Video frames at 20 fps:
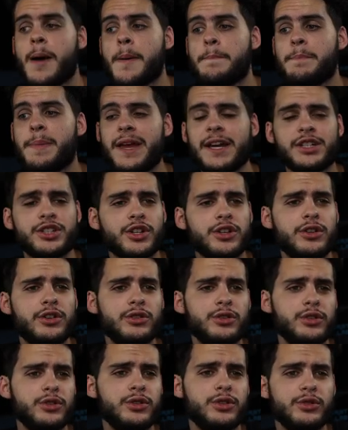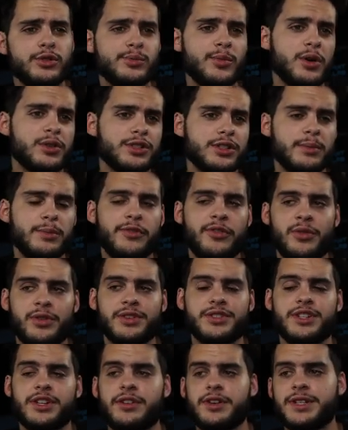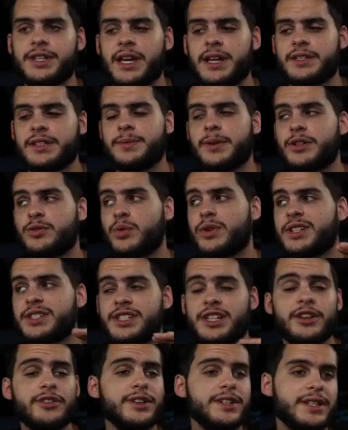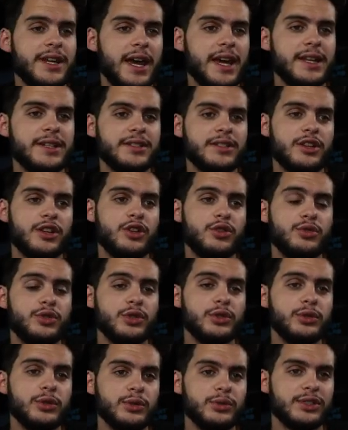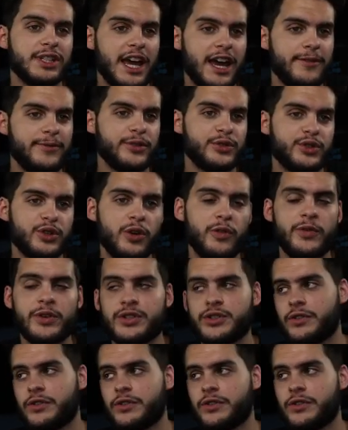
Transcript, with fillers: make sure you do use most of them before the series ends, because when a series ends, you do lose half your trophies.